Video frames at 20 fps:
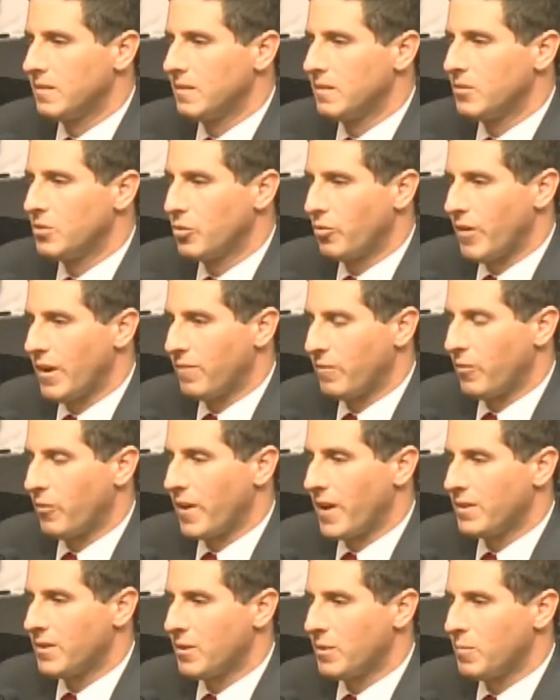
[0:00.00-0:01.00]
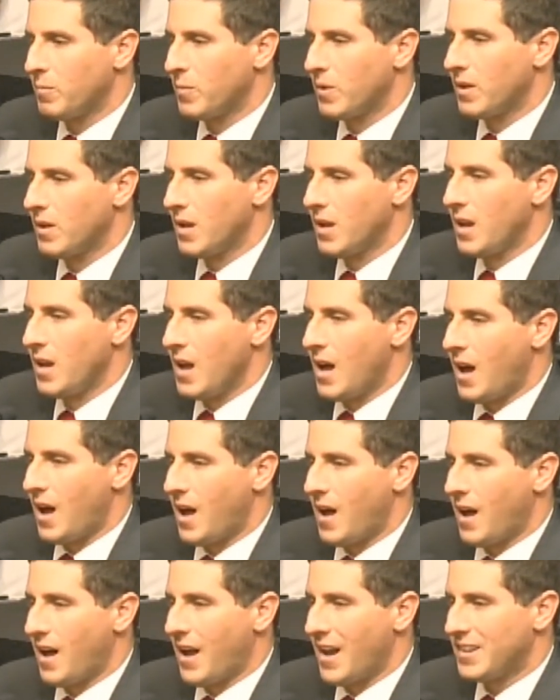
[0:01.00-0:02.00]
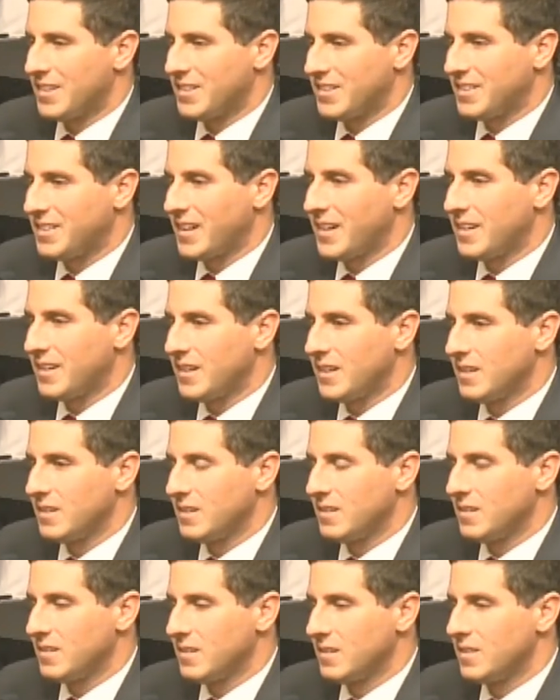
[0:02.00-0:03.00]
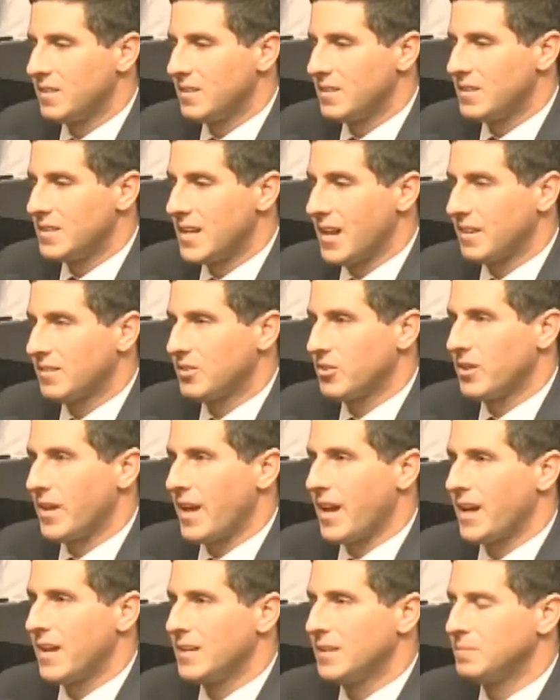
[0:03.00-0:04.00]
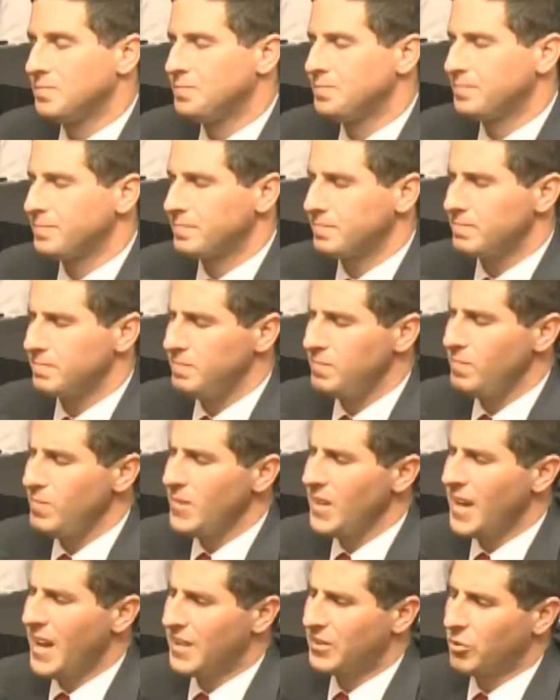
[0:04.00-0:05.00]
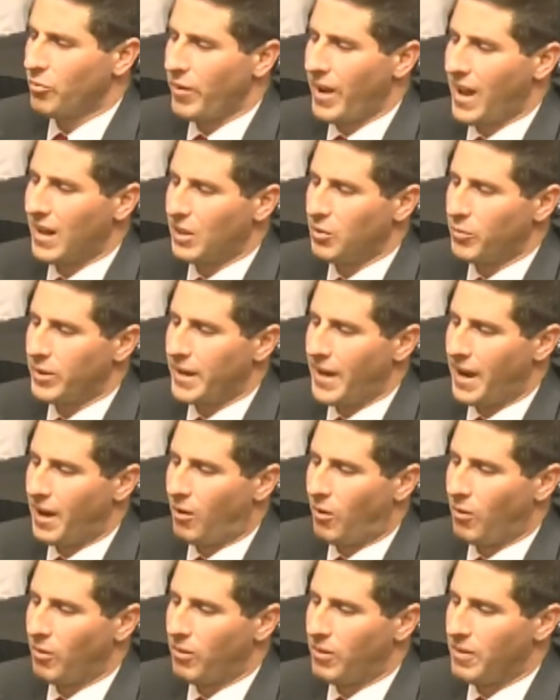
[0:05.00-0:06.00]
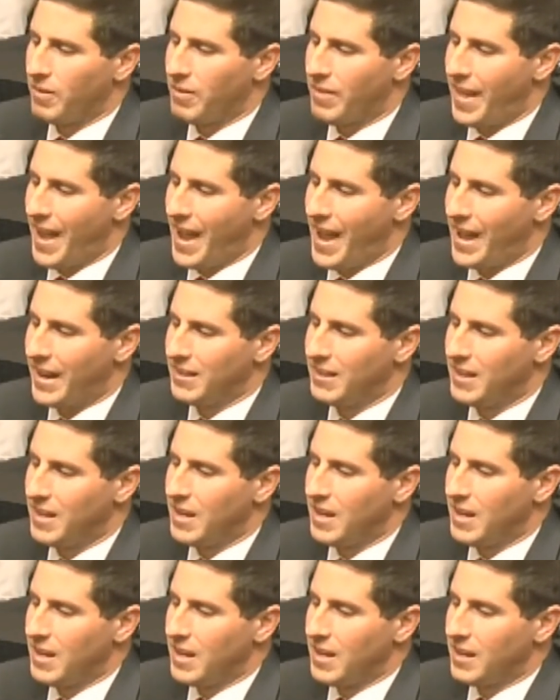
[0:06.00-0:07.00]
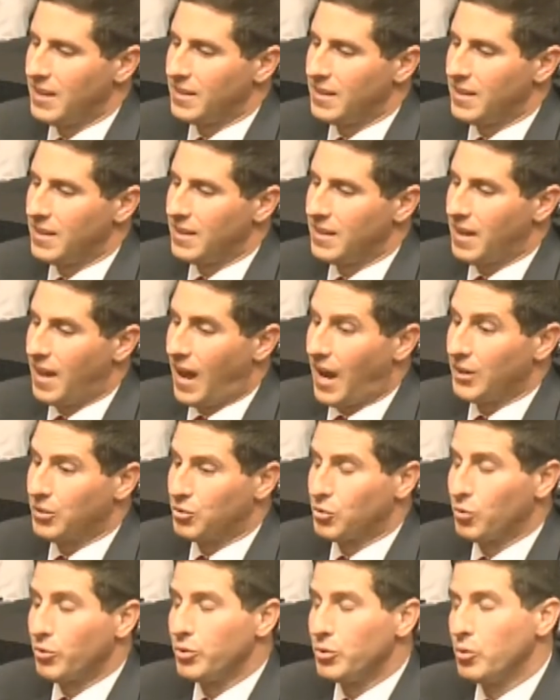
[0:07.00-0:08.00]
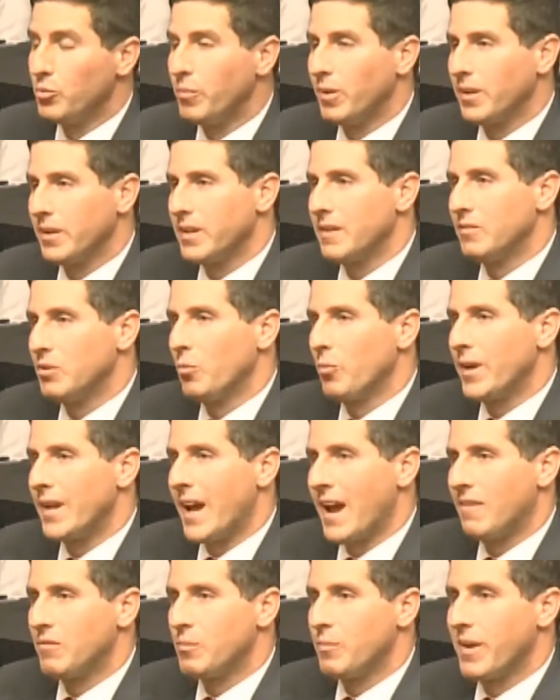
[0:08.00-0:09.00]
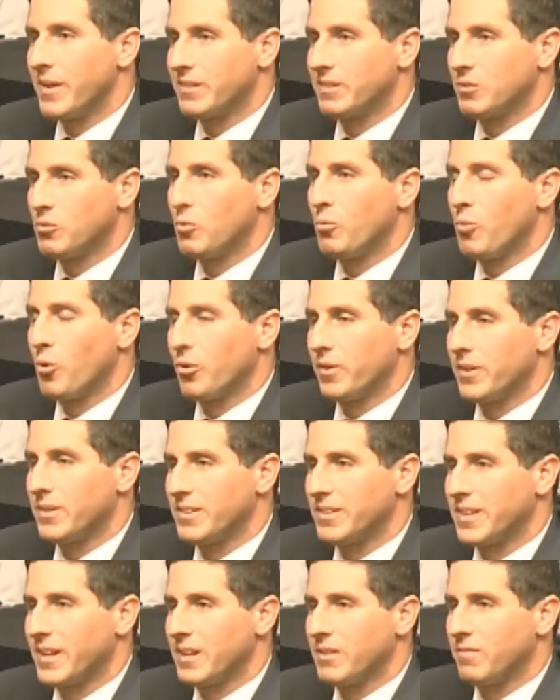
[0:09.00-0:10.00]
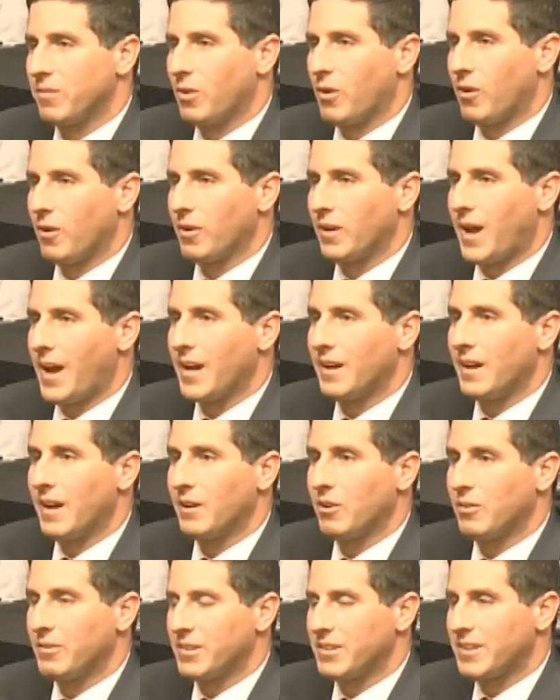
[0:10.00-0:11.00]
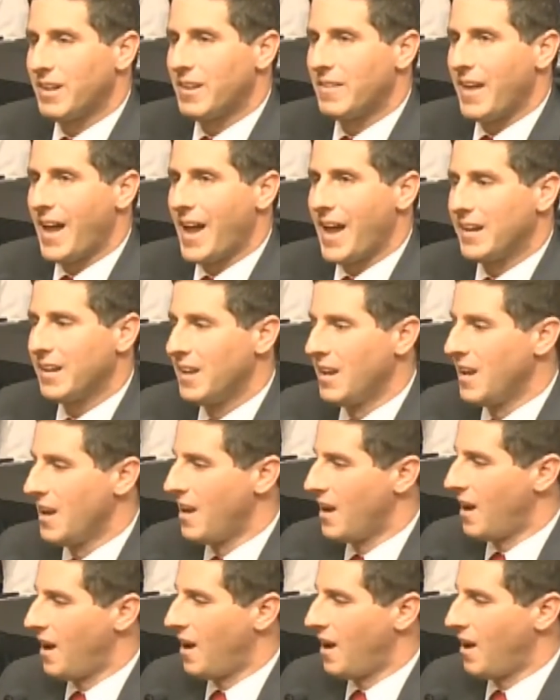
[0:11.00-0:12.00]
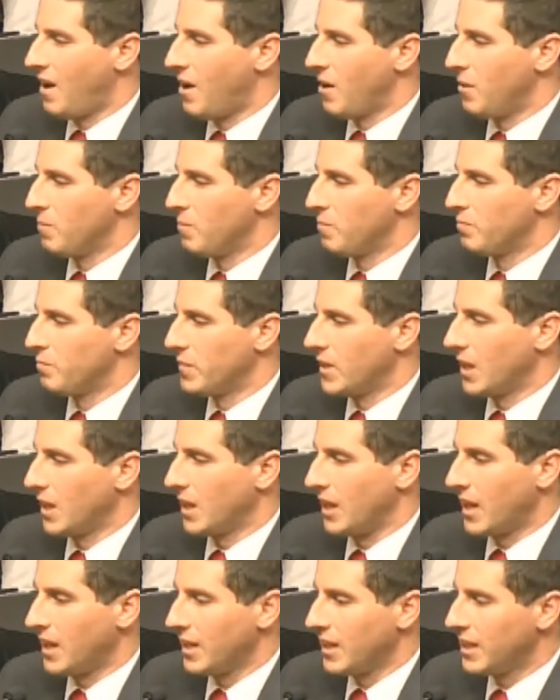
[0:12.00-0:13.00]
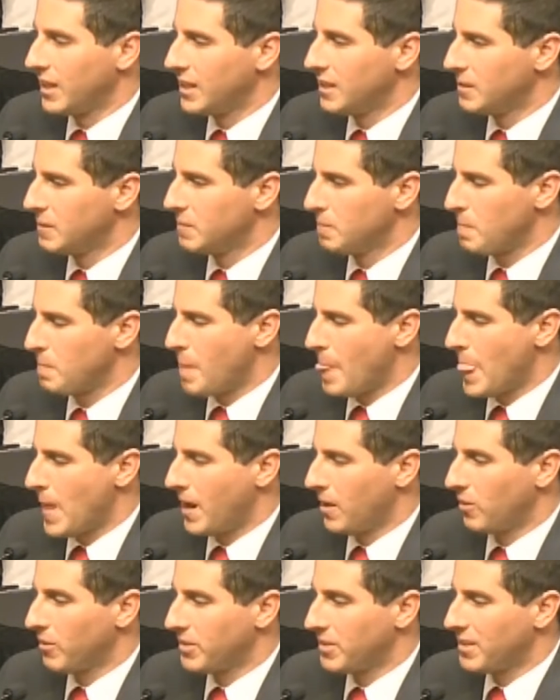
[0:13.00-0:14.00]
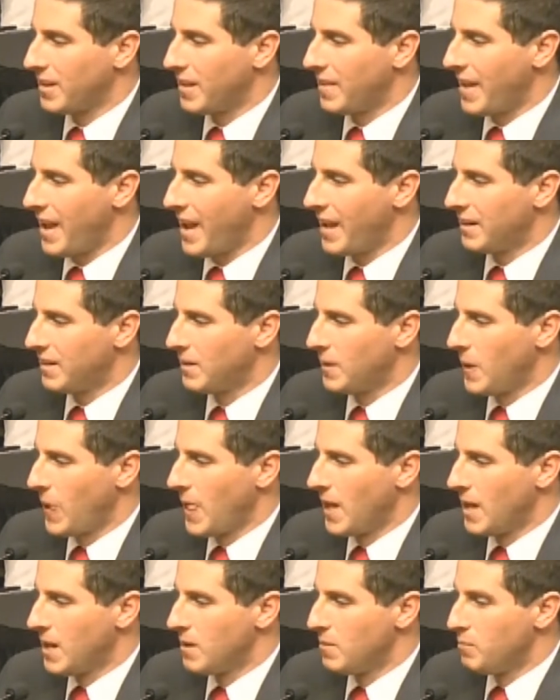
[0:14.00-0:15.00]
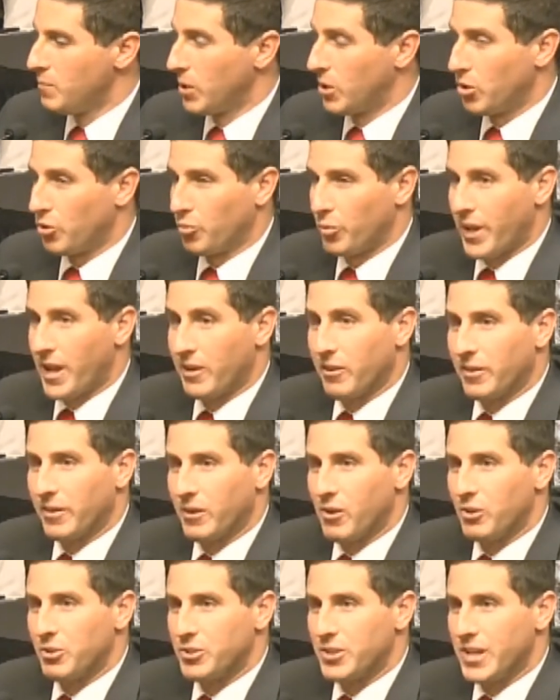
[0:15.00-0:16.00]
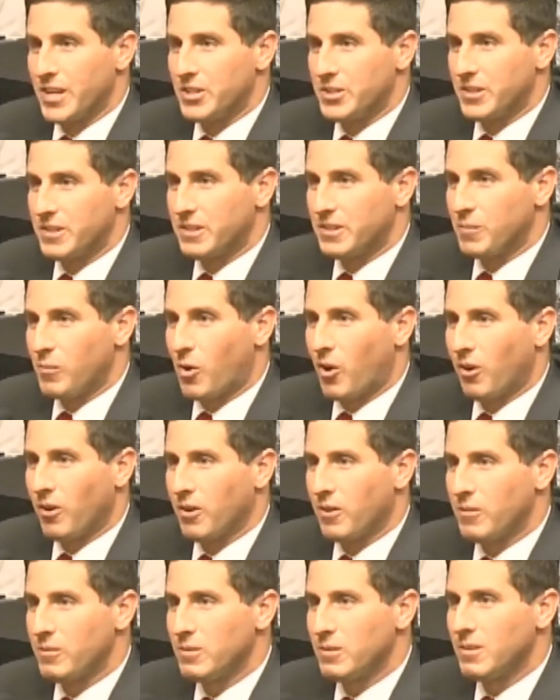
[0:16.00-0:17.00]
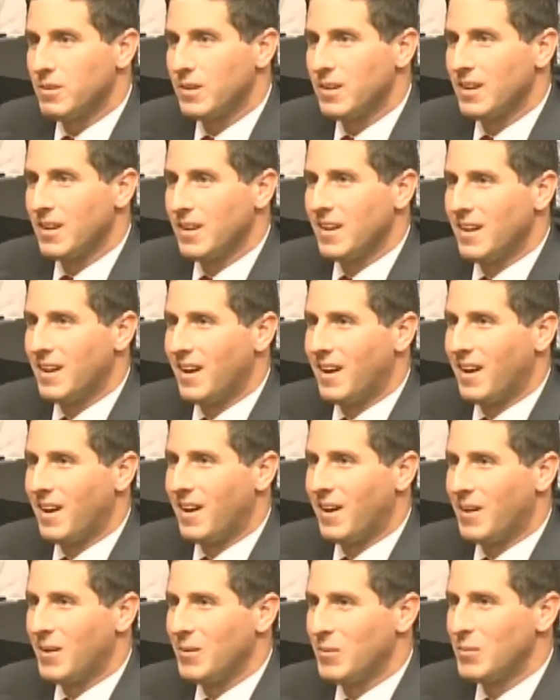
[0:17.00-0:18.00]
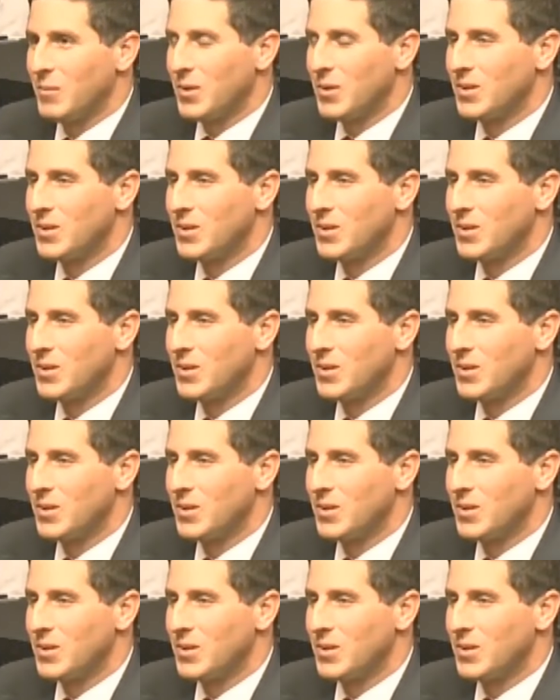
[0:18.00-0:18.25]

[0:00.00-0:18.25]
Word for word: the referendum. Uh, I stated it yesterday at the rally we held that I truly do believe that we have the best school board in the state of Florida. I, I don't say that um, lightly. I don't say that because we enter negotiations tomorrow. Um,